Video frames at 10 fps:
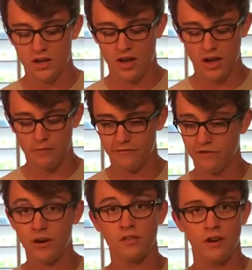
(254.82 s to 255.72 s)
um,
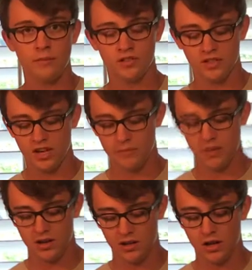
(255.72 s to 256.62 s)
for other animals to come
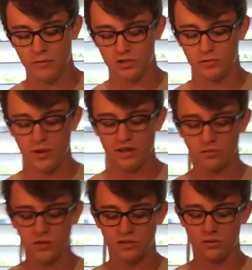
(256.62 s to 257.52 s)
in, along with
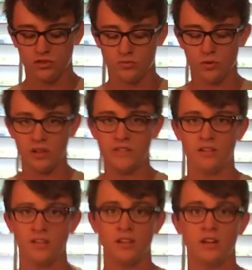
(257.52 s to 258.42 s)
spreads resources more
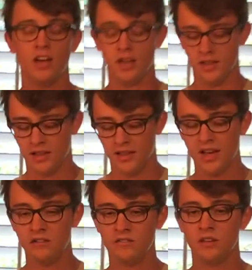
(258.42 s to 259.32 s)
evenly. Uh, a
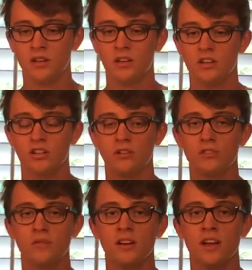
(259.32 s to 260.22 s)
lot of
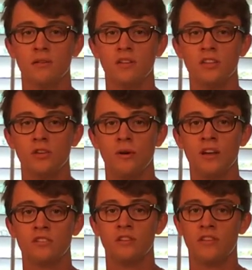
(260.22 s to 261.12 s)
shelters right now in the
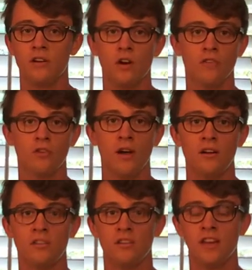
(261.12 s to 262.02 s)
U.S. are very
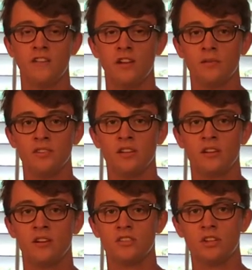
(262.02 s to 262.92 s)
overcrowded. There are a lot of animals in
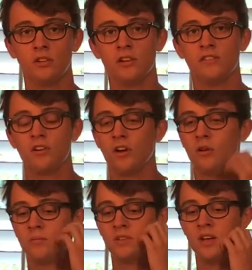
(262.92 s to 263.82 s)
there still looking for
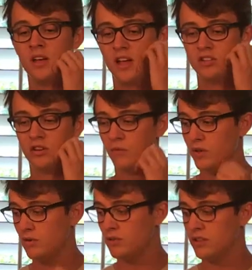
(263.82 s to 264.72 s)
homes. And so
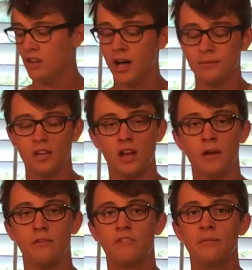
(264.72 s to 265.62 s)
when you would adopt an
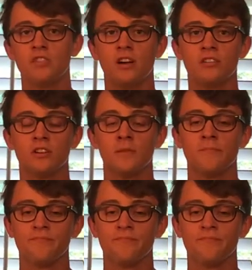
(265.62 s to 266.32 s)
animal from a shelter,